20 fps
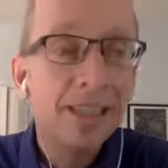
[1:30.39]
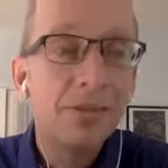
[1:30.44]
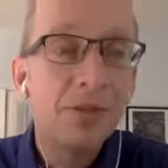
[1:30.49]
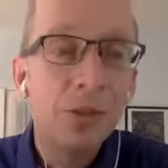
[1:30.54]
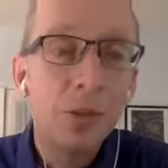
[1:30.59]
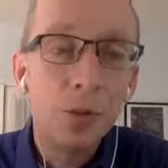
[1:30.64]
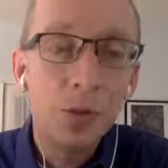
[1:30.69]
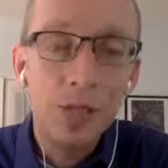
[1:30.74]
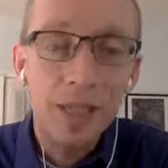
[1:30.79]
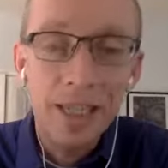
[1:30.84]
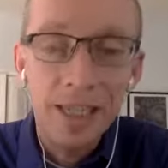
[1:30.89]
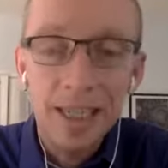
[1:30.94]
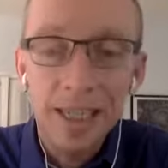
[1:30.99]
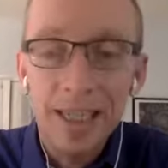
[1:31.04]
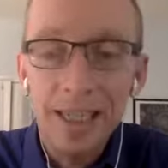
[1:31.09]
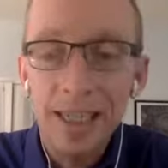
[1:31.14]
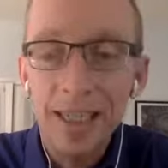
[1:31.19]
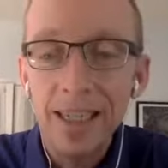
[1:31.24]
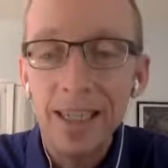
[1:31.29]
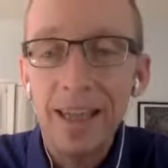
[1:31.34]
If you
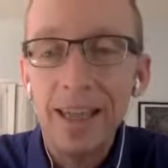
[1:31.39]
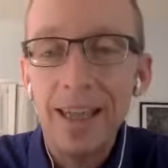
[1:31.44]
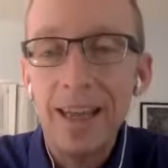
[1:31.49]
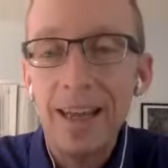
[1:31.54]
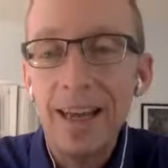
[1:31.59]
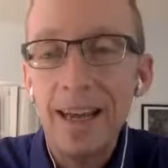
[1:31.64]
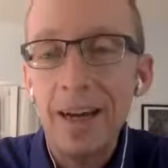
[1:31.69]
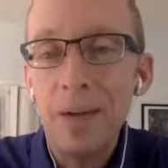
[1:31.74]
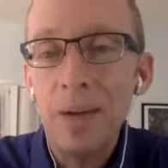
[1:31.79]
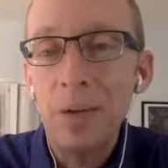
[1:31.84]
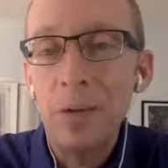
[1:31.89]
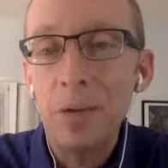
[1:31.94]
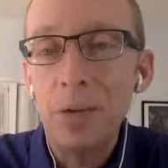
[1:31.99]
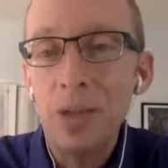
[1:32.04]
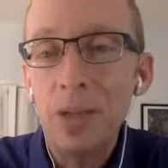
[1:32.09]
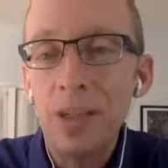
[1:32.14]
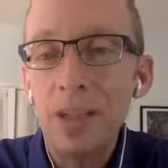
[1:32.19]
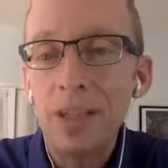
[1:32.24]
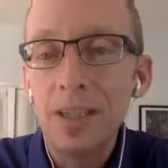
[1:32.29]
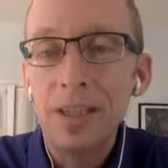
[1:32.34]
did, that
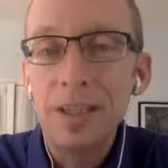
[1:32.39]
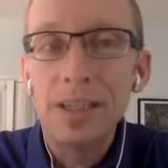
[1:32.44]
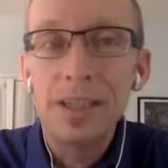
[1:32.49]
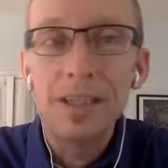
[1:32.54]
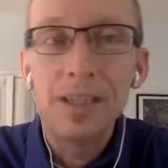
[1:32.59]
would